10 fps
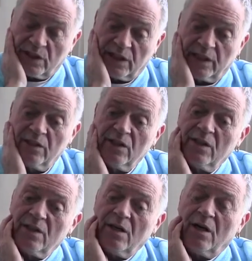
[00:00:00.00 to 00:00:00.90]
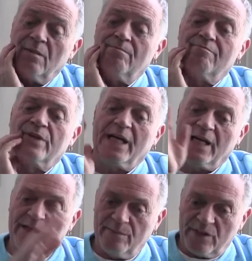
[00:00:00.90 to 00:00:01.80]
Really, um, we
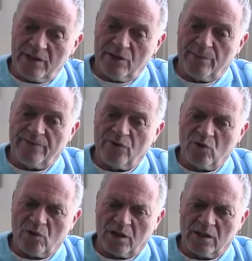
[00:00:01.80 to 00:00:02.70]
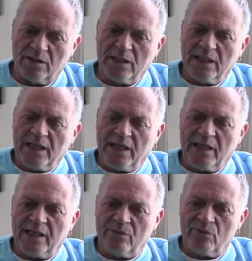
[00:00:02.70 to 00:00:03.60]
had him the year before,
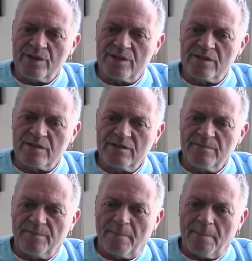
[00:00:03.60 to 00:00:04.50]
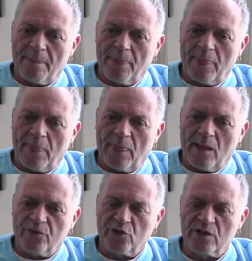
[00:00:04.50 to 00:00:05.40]
and it was
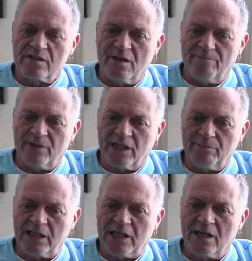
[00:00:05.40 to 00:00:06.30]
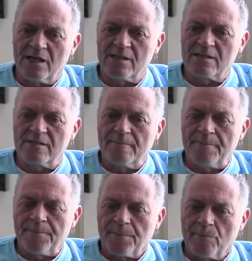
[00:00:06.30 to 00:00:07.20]
took something because
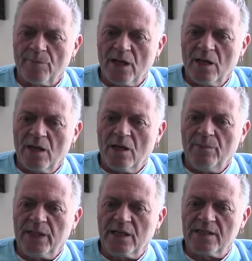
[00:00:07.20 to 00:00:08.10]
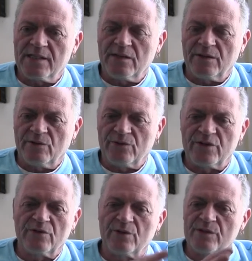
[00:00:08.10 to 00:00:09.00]
because there,
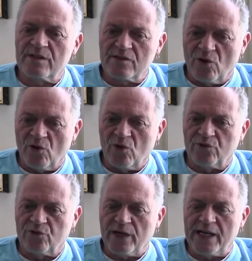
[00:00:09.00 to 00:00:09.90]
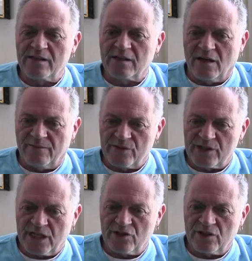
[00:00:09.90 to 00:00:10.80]
so there was this whole trans
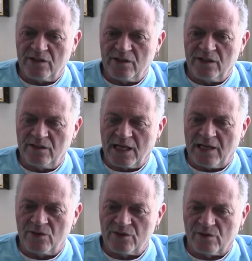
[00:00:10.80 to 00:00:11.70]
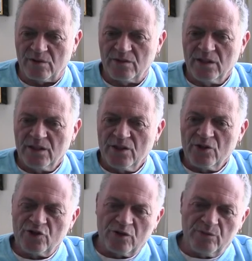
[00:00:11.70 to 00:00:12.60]
conversation in the council.
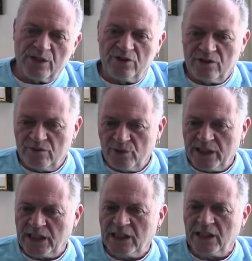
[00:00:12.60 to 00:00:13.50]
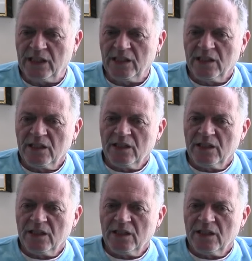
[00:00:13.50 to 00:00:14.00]
Should we? Shouldn't we?